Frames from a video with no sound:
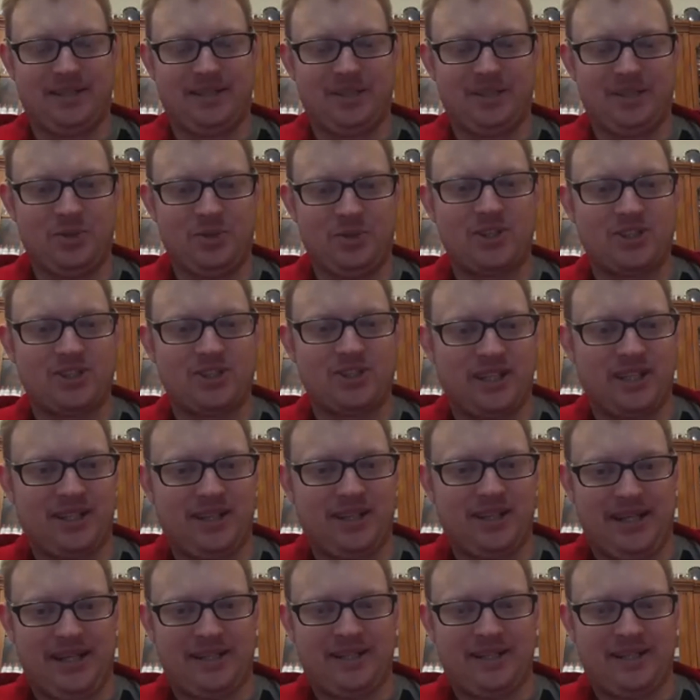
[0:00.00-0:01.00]
also get
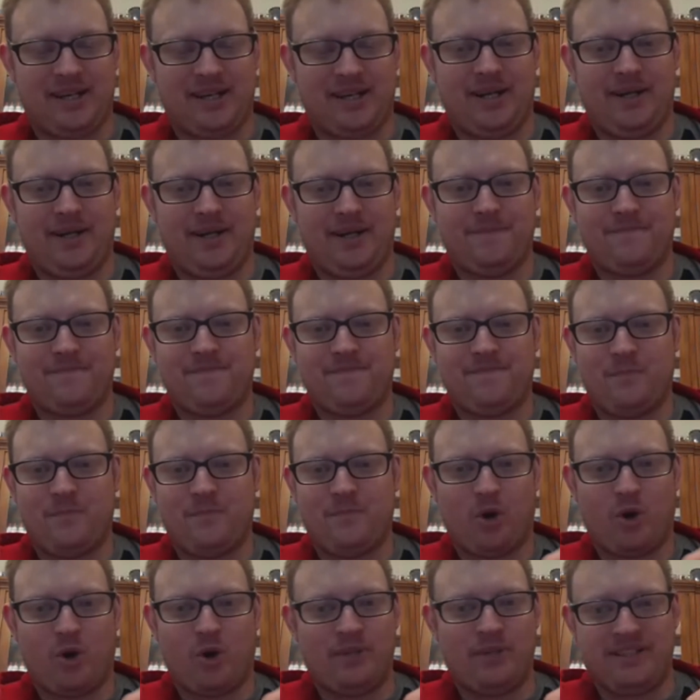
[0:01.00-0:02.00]
like
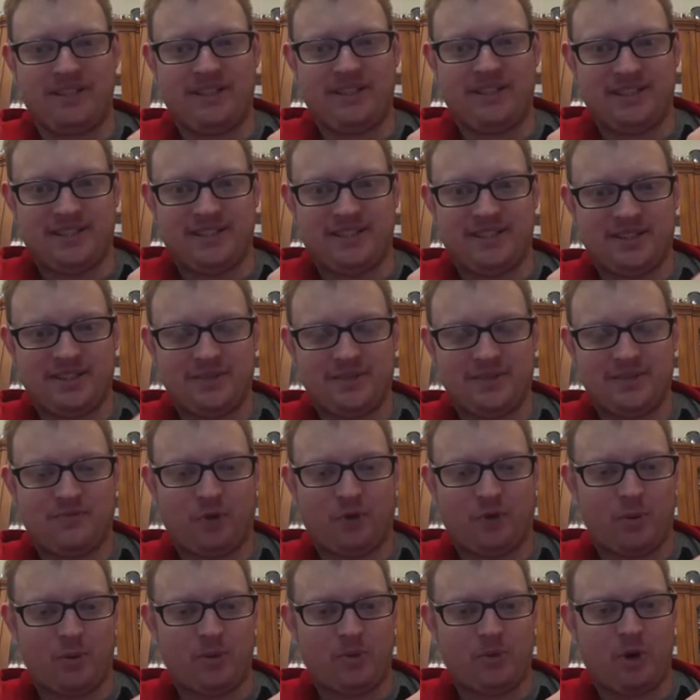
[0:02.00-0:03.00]
Mormons,
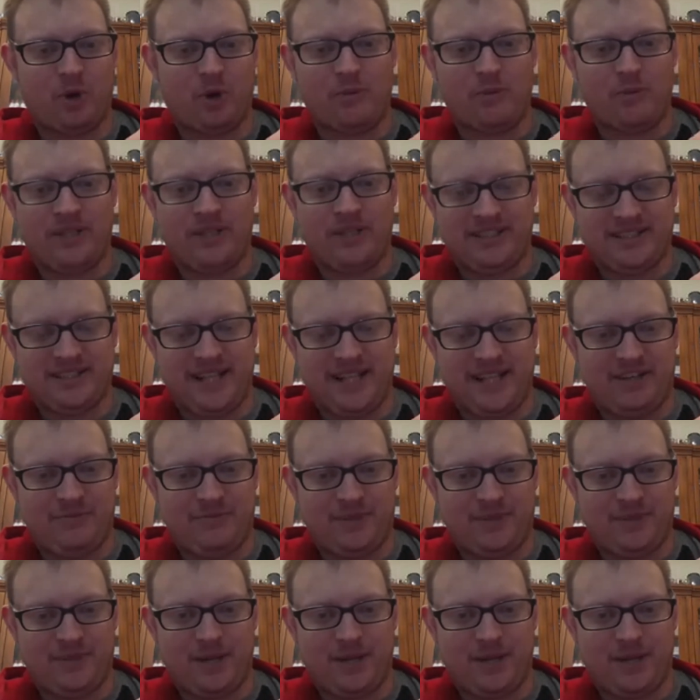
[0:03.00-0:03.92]
former Mormons that have become.